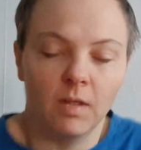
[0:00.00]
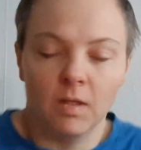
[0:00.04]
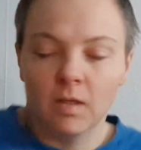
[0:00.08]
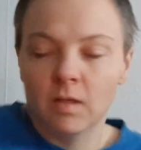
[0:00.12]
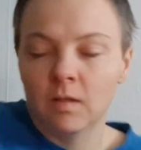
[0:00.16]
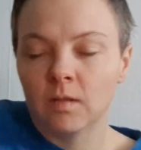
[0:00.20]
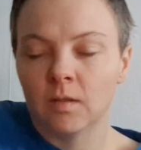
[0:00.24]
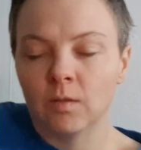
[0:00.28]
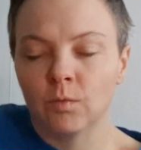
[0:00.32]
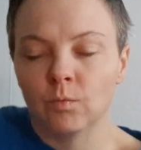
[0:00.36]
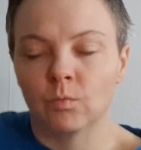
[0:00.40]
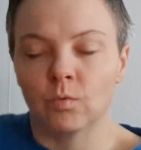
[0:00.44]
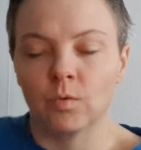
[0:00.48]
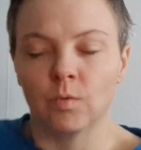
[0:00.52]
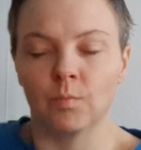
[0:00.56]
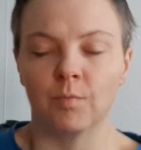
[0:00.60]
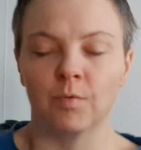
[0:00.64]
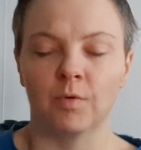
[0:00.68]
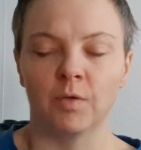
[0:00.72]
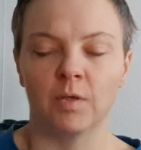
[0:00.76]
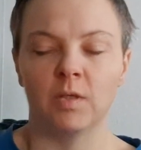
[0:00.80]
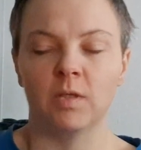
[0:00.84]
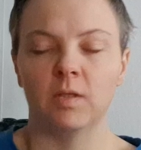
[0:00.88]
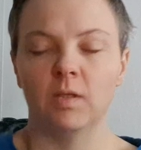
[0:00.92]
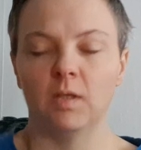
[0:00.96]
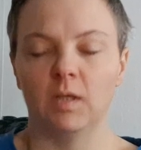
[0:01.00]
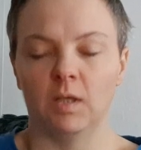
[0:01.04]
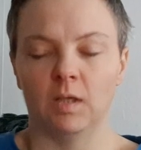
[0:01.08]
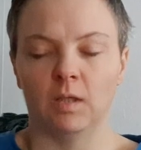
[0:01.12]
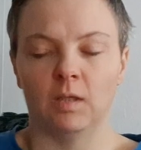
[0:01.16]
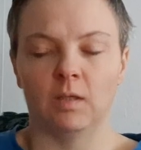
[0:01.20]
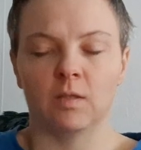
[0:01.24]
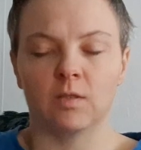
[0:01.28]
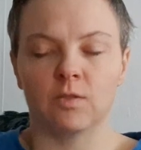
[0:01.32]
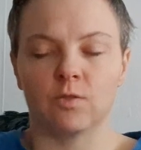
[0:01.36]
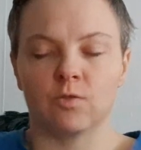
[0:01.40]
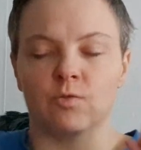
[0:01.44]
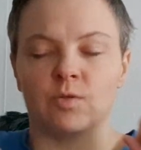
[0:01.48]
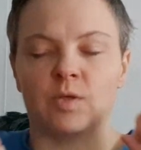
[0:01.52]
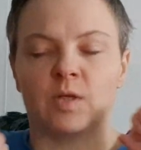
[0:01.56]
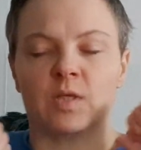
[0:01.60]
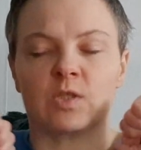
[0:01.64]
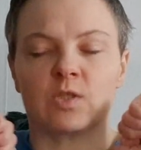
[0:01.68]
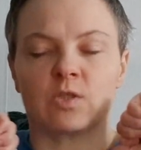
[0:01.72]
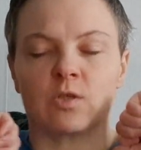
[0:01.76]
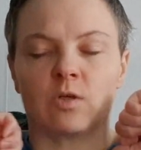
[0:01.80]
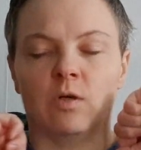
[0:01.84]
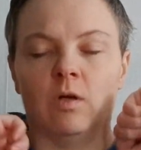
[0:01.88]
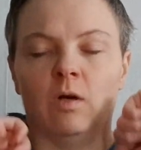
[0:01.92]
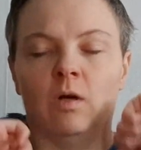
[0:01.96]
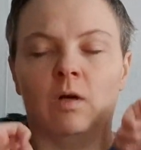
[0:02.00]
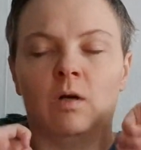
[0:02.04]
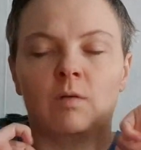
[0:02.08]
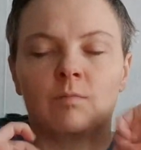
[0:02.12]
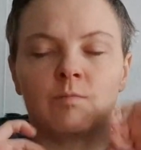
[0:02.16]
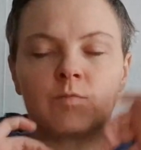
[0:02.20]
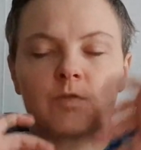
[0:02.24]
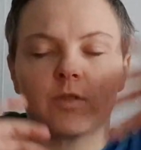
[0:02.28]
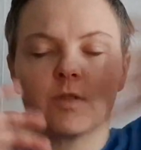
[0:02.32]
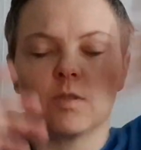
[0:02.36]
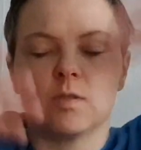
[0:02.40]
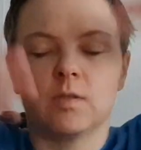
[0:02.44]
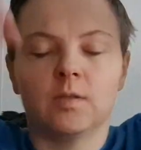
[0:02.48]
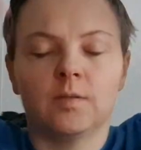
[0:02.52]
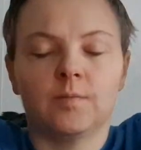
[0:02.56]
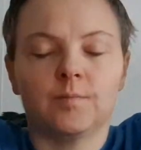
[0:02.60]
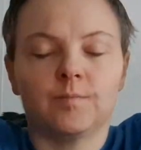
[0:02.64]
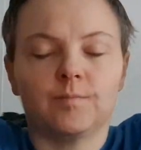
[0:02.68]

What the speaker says: And then we breathe in and stretch our arms.